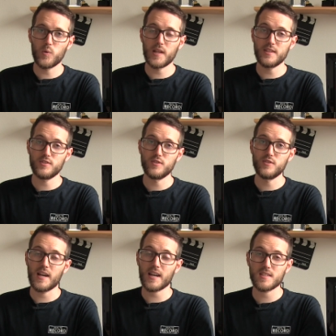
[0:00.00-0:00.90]
will let
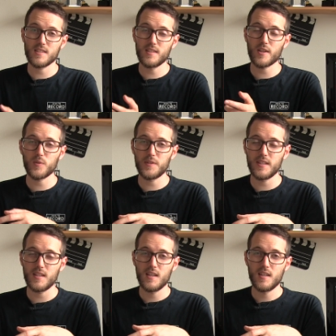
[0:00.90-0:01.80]
you actually not
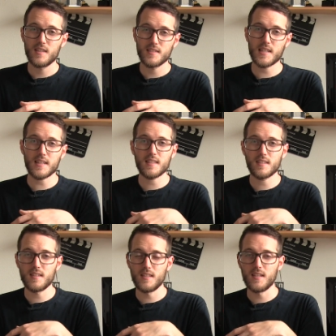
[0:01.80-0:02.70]
only
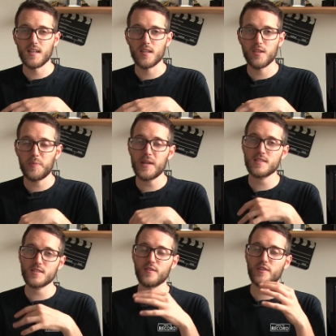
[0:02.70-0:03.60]
set the, uh, the
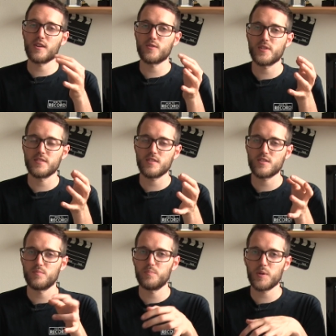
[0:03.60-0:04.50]
pace of the auto
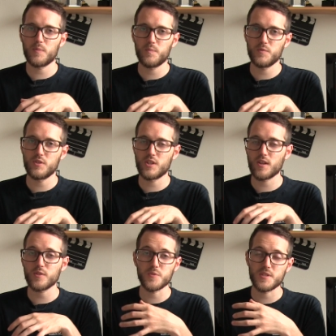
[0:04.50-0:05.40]
transition, but you can
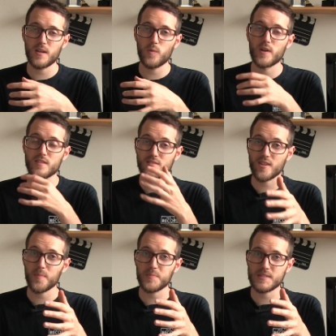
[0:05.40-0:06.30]
also set where it
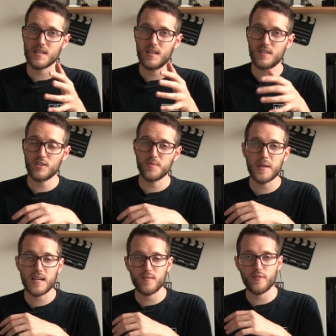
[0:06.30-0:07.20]
stops. You can
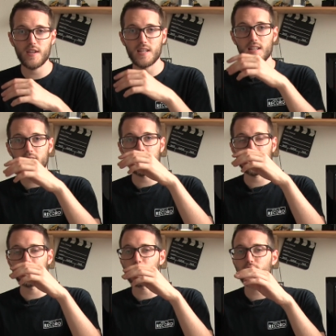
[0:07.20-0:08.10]
make it fade in
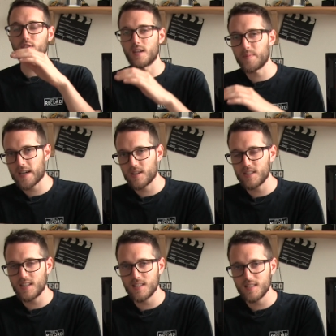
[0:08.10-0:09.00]
and you could fade it back out
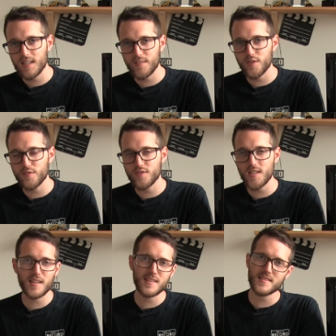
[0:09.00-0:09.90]
again after a few
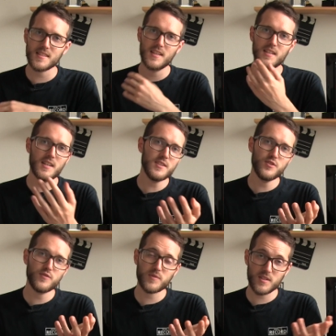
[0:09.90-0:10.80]
seconds and
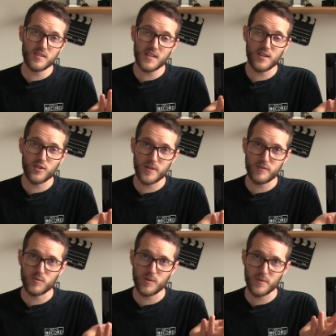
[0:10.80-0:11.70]
you can kind of do whatever
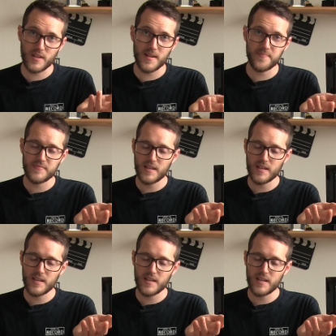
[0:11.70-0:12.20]
you want with that.